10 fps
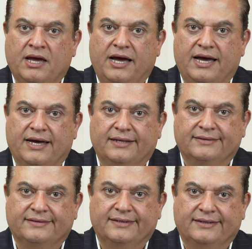
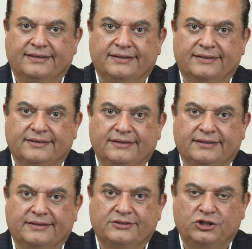And
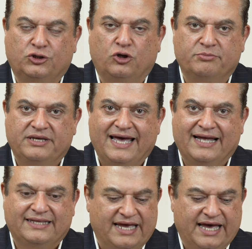she told me
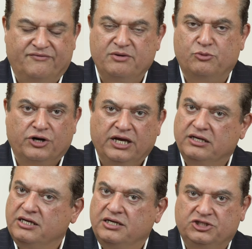that every morning
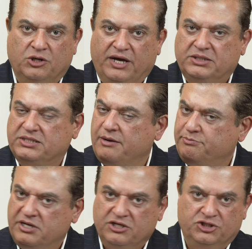she wakes
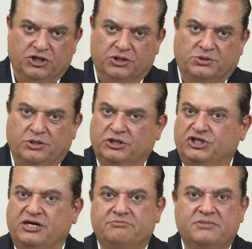up, she goes to the
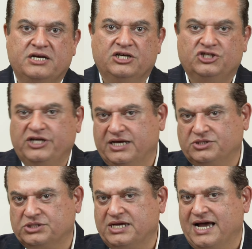gym, she
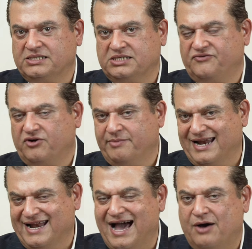exercises for about
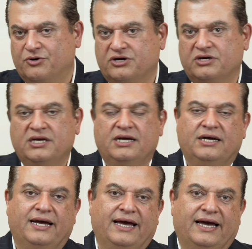an hour,
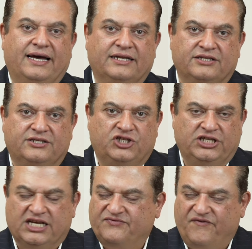and she
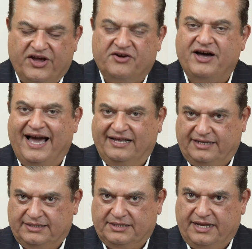does very high
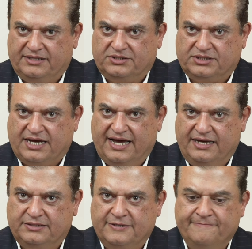intensity
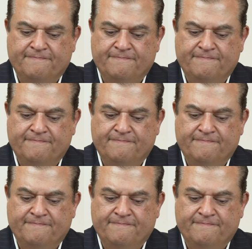exercise